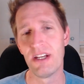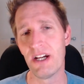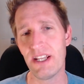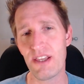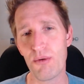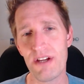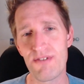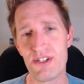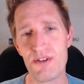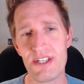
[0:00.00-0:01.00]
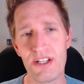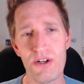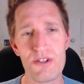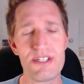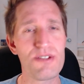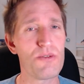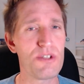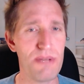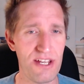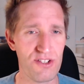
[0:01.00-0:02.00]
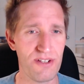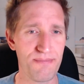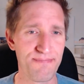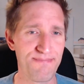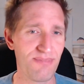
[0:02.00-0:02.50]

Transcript: Another way of reducing cost is automation.